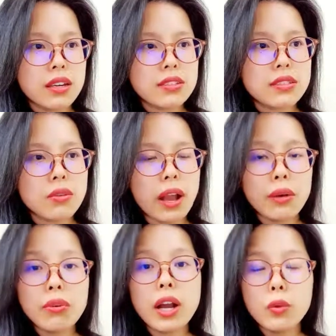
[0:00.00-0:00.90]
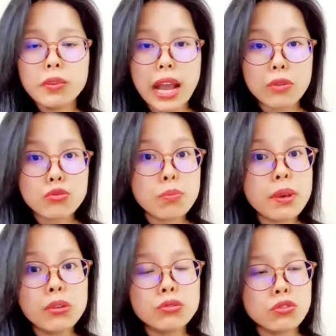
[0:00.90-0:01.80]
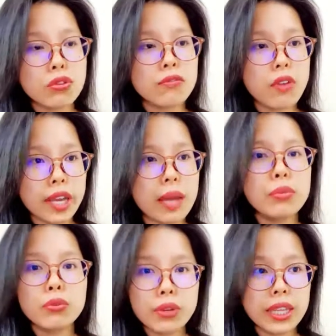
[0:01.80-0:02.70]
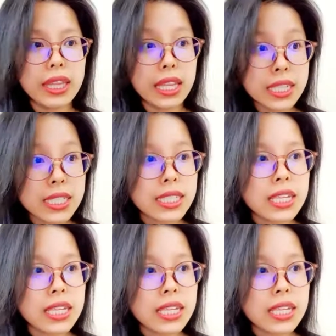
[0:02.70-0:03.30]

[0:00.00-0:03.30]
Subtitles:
So I would help you how to build your vocabulary list,